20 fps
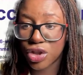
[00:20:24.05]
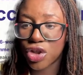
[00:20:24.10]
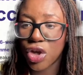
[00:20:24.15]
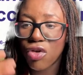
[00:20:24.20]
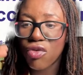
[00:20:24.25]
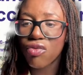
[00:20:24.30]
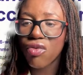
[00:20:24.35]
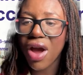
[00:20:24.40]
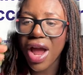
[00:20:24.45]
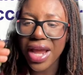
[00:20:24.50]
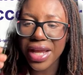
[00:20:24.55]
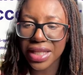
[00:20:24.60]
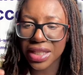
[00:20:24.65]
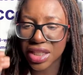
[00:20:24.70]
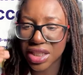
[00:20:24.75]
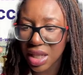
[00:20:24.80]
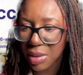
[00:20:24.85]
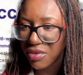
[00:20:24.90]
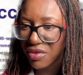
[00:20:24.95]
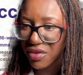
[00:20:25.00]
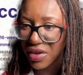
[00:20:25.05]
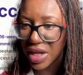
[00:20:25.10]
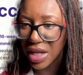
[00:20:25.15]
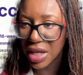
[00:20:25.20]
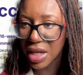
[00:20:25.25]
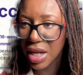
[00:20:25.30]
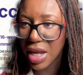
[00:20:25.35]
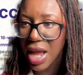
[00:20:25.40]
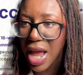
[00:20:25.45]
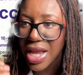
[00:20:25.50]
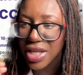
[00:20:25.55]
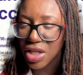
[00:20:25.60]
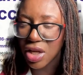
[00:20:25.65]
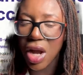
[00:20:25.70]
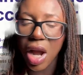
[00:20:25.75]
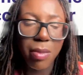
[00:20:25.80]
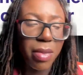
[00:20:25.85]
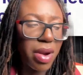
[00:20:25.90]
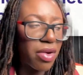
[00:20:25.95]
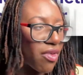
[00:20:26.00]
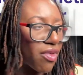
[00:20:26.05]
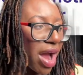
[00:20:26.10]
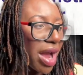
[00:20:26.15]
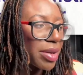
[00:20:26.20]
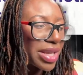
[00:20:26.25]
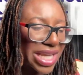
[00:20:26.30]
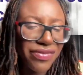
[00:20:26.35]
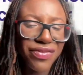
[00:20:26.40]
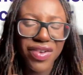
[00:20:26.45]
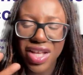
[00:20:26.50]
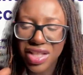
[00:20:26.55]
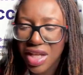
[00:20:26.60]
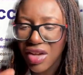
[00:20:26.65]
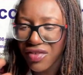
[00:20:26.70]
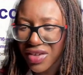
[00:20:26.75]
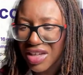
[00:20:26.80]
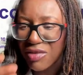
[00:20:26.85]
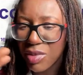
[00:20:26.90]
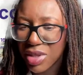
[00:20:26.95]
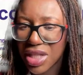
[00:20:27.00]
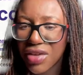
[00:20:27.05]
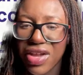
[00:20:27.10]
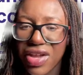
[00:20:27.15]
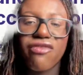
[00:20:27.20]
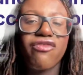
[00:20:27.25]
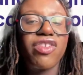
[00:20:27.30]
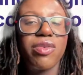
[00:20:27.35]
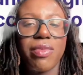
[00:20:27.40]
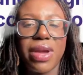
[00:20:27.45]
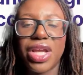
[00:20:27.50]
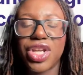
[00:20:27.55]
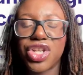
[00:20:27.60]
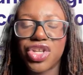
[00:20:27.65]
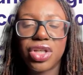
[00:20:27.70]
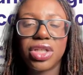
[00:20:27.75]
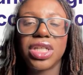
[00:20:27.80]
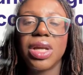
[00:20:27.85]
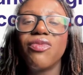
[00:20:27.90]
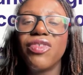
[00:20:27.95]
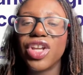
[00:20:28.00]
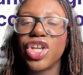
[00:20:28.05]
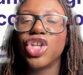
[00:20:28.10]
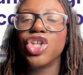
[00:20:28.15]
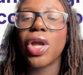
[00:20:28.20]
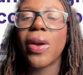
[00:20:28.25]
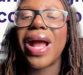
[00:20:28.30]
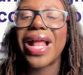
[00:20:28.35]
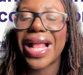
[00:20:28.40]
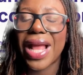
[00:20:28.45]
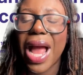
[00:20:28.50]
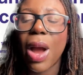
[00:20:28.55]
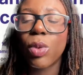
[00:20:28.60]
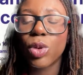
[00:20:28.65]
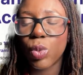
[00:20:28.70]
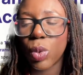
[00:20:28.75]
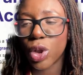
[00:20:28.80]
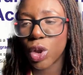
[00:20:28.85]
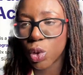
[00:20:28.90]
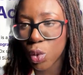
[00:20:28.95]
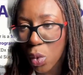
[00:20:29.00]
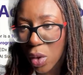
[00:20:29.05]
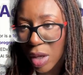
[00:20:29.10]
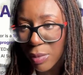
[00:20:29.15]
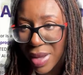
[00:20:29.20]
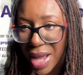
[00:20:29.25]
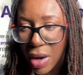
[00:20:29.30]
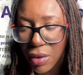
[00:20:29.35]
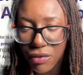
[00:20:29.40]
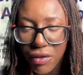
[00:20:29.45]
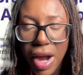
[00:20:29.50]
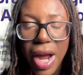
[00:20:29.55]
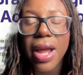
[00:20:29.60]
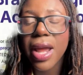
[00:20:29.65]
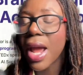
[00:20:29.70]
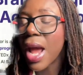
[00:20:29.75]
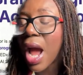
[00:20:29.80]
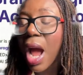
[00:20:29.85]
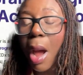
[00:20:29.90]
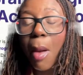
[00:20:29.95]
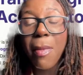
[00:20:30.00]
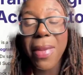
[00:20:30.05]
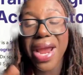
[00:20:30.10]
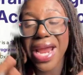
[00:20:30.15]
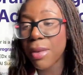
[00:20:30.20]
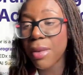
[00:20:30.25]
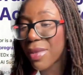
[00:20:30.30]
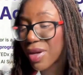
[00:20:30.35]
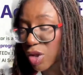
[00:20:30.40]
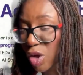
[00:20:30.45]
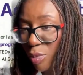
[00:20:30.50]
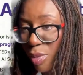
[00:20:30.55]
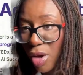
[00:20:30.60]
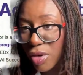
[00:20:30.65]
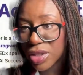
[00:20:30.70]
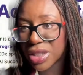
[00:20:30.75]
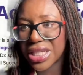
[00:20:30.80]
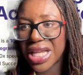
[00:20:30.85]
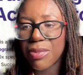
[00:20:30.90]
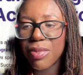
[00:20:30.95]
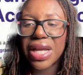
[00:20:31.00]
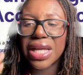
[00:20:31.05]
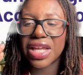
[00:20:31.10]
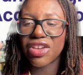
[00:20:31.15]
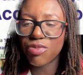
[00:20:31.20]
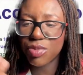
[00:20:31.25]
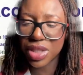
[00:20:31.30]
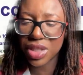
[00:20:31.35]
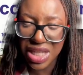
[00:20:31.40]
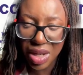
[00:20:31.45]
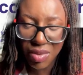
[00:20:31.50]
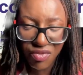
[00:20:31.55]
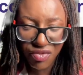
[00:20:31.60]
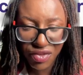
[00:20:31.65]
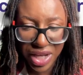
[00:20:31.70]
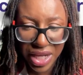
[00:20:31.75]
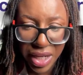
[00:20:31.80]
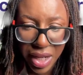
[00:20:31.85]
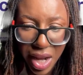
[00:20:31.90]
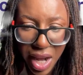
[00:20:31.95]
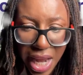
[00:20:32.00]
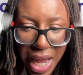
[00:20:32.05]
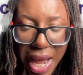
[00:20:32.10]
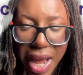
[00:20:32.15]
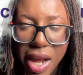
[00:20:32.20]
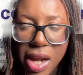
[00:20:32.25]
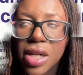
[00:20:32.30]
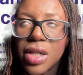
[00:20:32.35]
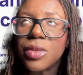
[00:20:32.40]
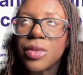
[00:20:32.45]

So write something as a comment. Right, give me enough information. Something I would want to talk about. Right, I may or may not post it, but give me something. Yeah,